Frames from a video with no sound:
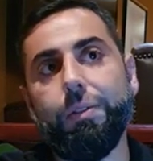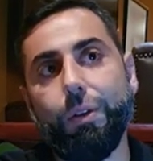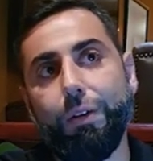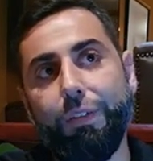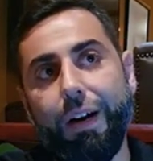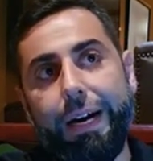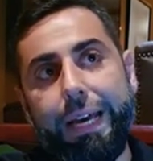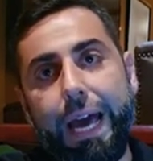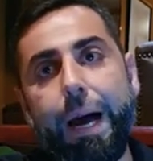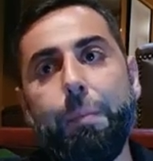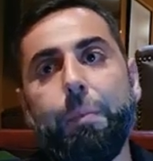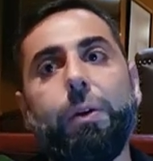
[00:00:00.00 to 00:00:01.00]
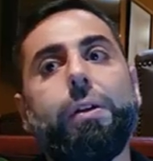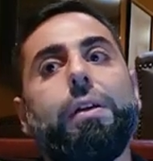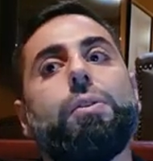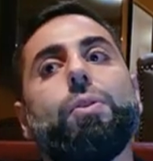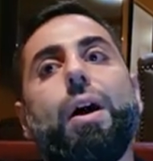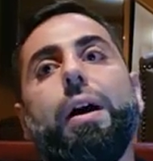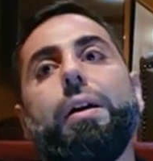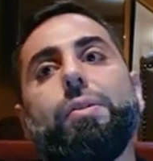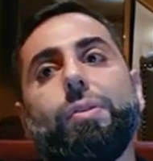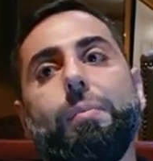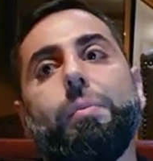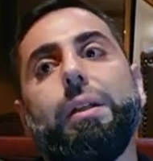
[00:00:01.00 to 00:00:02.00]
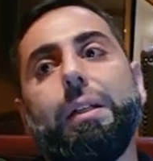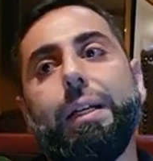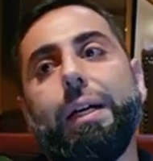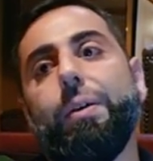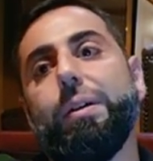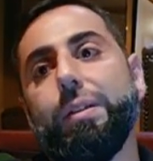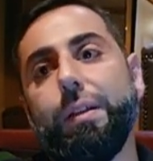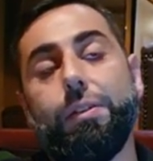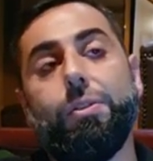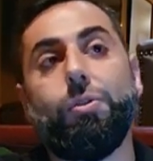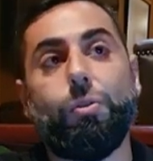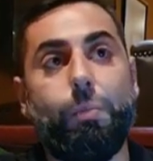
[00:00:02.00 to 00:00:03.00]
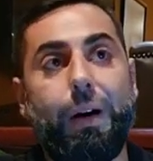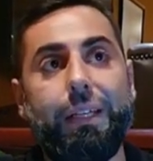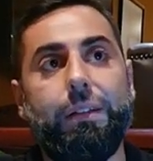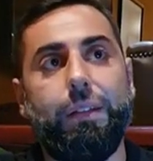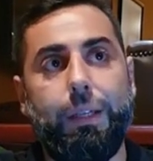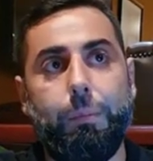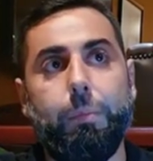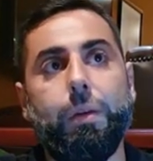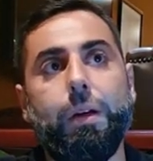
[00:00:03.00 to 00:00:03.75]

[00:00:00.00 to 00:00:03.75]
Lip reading: So if I am looking to hire somebody now as an addition to my team,